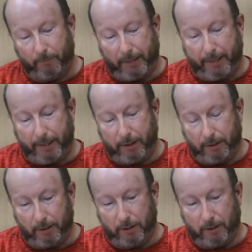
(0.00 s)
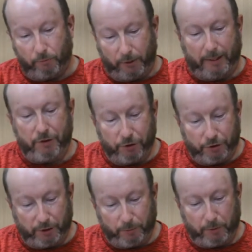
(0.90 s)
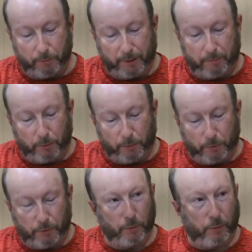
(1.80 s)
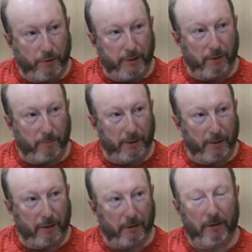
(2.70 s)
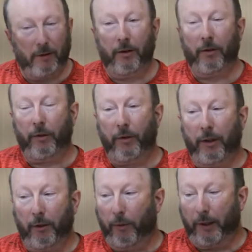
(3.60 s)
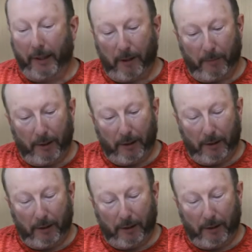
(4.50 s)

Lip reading: A relationship with the people that were in Armenia or in Nagorno-Karabakh.